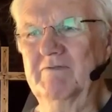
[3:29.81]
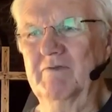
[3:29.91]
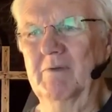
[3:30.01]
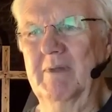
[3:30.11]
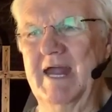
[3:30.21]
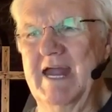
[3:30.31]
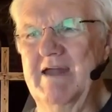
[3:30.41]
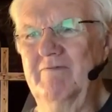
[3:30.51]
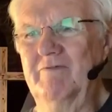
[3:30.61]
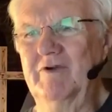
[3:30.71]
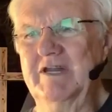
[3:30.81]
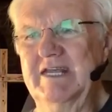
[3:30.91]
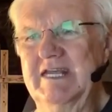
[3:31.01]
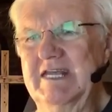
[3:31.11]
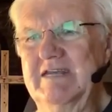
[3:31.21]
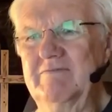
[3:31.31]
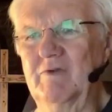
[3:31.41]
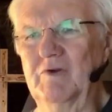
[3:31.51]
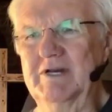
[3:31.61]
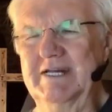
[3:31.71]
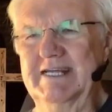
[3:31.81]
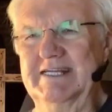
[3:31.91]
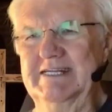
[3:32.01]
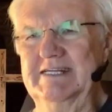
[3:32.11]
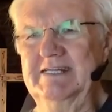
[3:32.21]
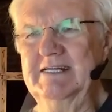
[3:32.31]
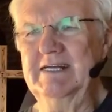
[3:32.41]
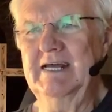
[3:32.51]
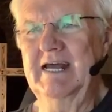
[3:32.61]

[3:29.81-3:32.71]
from every evil deed